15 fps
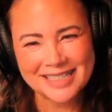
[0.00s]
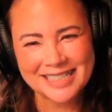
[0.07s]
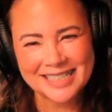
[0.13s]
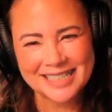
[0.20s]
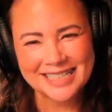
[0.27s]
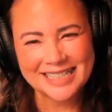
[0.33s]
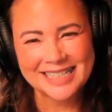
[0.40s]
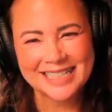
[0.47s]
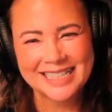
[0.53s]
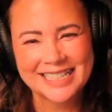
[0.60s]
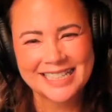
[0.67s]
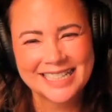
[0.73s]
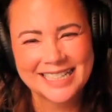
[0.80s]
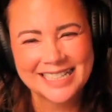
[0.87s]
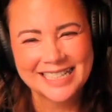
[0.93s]

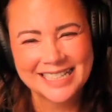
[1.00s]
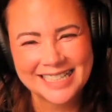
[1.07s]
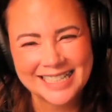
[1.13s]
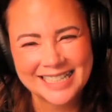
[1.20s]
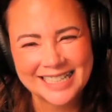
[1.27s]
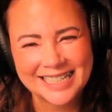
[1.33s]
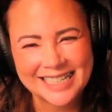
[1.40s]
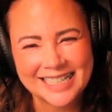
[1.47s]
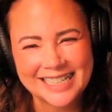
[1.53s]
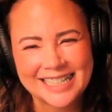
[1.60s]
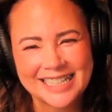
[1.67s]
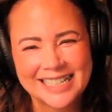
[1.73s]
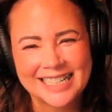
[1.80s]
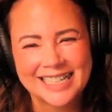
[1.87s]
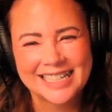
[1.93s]

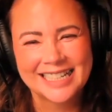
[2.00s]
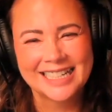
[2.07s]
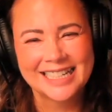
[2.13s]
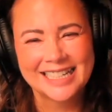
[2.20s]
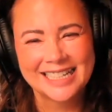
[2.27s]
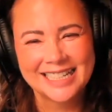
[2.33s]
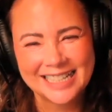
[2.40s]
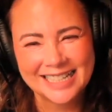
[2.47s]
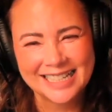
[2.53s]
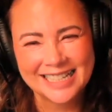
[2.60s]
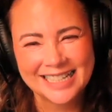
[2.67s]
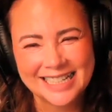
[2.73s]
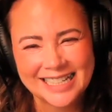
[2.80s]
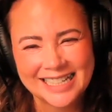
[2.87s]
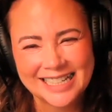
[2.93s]

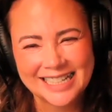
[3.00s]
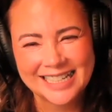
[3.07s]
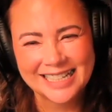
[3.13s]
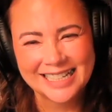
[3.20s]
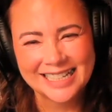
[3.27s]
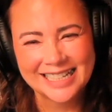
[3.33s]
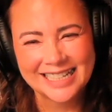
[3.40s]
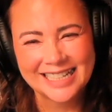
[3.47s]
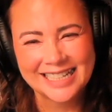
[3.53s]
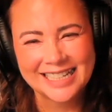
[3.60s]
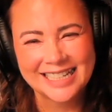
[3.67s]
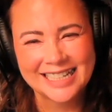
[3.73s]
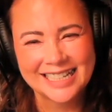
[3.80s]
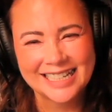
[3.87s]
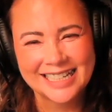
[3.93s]

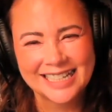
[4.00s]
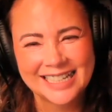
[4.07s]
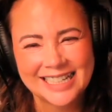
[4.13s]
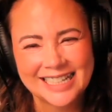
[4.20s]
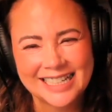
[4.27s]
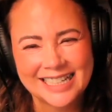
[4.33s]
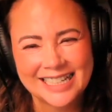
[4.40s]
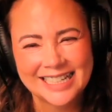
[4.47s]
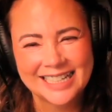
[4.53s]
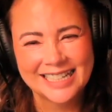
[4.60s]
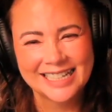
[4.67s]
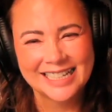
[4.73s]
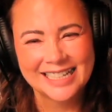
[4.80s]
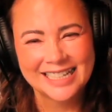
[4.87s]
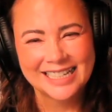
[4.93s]

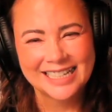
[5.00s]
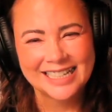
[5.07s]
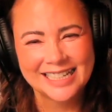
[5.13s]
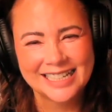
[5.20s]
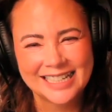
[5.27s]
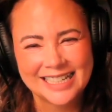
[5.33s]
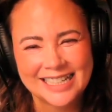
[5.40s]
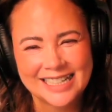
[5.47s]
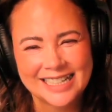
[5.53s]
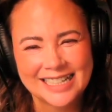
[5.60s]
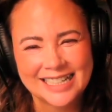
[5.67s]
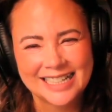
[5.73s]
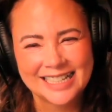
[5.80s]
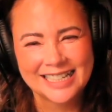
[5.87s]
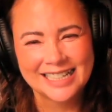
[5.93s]

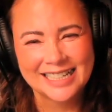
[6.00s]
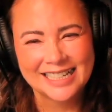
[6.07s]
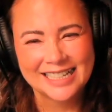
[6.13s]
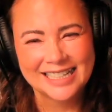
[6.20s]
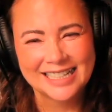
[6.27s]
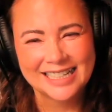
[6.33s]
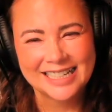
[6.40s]
(not speaking)